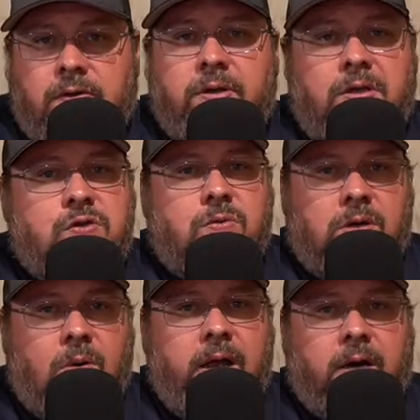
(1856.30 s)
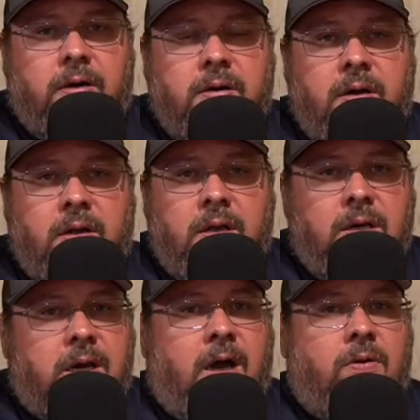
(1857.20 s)
looking to acquire.
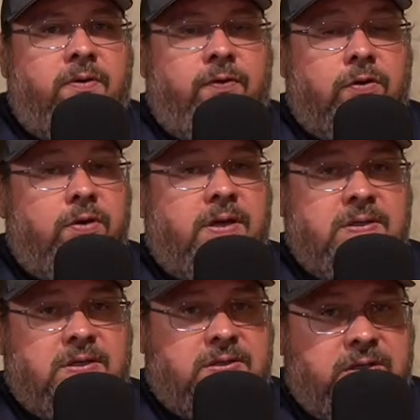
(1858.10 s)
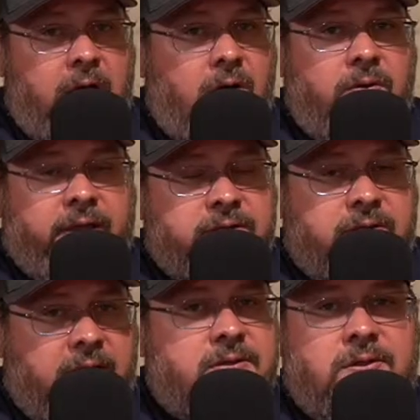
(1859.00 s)
Now, if you're looking to sell,
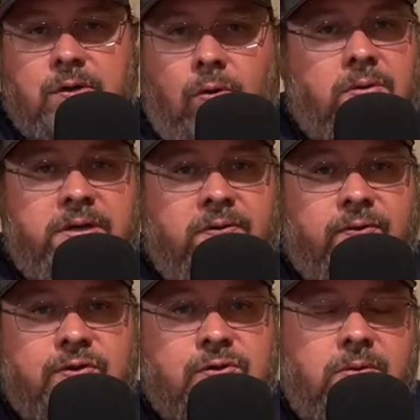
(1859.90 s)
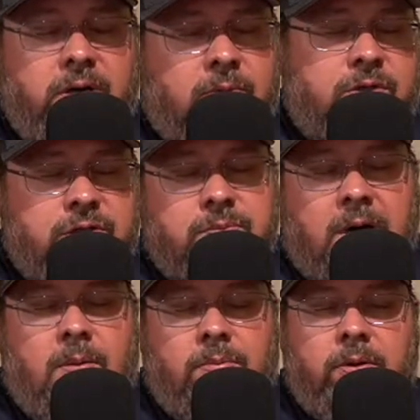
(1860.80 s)
that's a totally different story, and which is
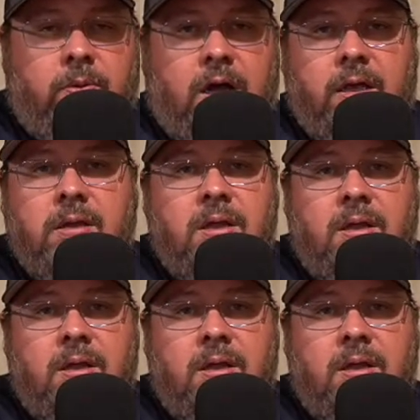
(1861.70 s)
probably why